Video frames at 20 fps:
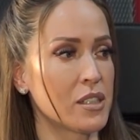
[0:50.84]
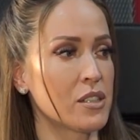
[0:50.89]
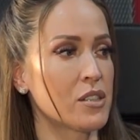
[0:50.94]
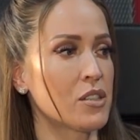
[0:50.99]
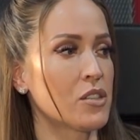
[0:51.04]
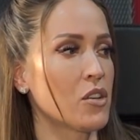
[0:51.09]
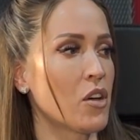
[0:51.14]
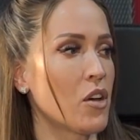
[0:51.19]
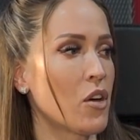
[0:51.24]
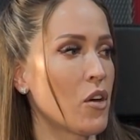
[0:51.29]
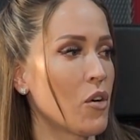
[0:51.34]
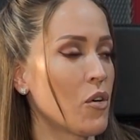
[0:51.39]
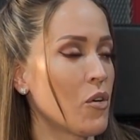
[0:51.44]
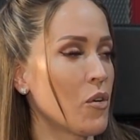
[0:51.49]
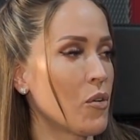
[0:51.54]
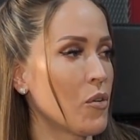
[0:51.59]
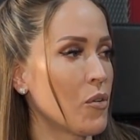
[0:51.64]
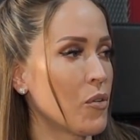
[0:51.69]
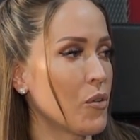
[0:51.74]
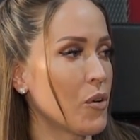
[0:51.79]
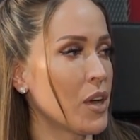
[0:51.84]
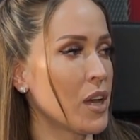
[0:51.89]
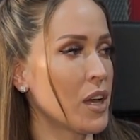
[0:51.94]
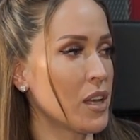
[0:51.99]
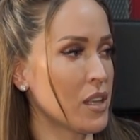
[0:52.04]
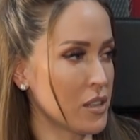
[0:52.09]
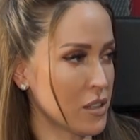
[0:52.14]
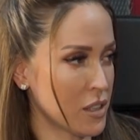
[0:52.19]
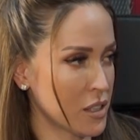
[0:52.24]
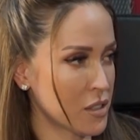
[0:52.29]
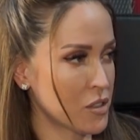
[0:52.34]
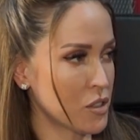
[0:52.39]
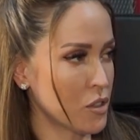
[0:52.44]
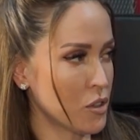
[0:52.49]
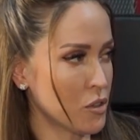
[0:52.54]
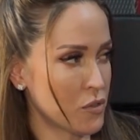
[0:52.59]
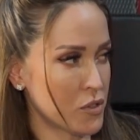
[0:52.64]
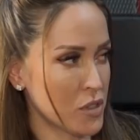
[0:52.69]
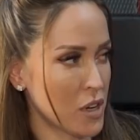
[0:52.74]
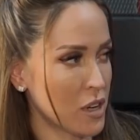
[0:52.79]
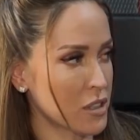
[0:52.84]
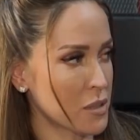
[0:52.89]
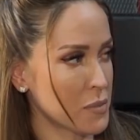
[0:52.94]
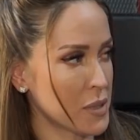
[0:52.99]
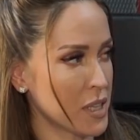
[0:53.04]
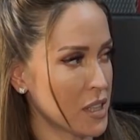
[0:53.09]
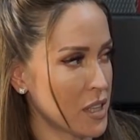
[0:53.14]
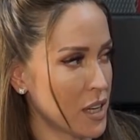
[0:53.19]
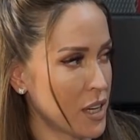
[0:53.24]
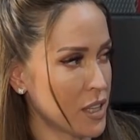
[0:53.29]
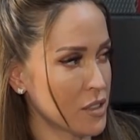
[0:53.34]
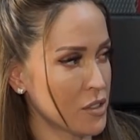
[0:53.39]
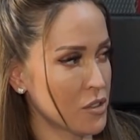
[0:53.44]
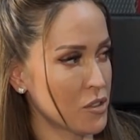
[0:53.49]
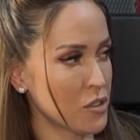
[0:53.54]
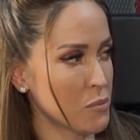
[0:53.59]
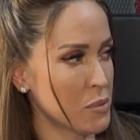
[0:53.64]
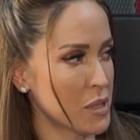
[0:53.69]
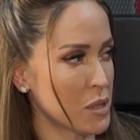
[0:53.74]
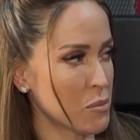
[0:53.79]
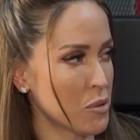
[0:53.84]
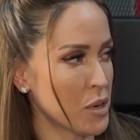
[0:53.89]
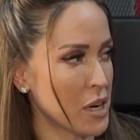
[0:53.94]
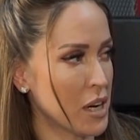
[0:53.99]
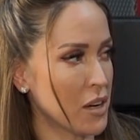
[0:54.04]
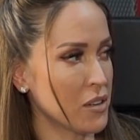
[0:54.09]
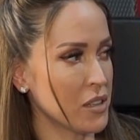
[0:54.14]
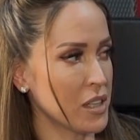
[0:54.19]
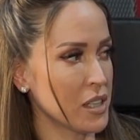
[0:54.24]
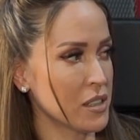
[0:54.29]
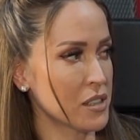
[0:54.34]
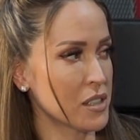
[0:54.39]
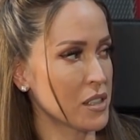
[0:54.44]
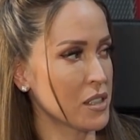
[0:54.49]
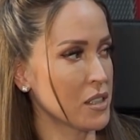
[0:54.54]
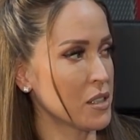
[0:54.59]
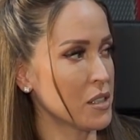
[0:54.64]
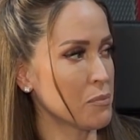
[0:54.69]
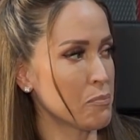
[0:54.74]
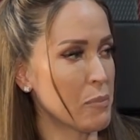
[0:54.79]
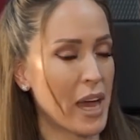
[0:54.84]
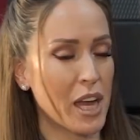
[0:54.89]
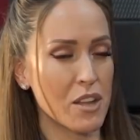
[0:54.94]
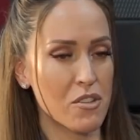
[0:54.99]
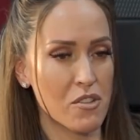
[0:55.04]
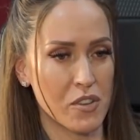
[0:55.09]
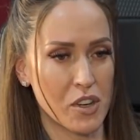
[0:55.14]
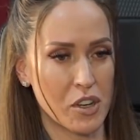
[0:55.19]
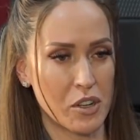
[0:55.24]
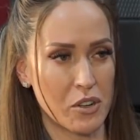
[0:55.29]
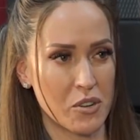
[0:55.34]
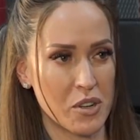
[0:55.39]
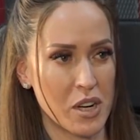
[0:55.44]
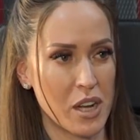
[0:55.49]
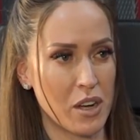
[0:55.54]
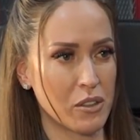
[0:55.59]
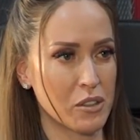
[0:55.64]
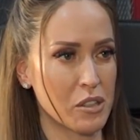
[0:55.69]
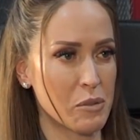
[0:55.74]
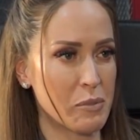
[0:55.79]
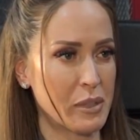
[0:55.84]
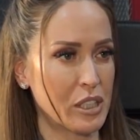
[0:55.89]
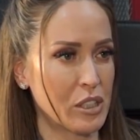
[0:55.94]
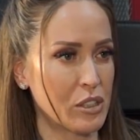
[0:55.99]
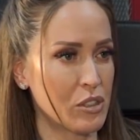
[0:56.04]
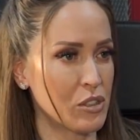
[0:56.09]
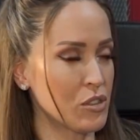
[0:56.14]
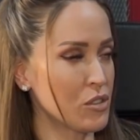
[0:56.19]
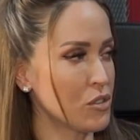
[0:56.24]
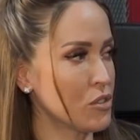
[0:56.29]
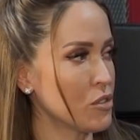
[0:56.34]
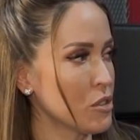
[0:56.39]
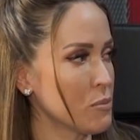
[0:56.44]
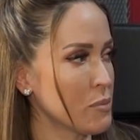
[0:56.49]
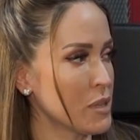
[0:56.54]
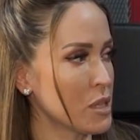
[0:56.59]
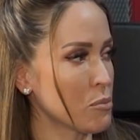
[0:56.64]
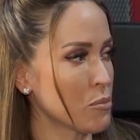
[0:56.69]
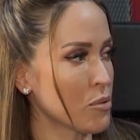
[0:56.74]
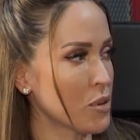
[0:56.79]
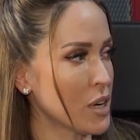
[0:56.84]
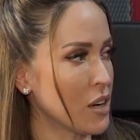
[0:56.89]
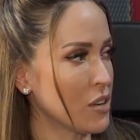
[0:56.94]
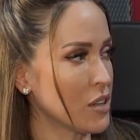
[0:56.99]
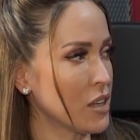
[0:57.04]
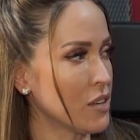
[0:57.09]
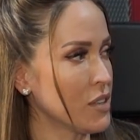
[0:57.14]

And so you've talked about that, stupid and proud. It's a badge of honor now mm-hmm. to be stupid and proud of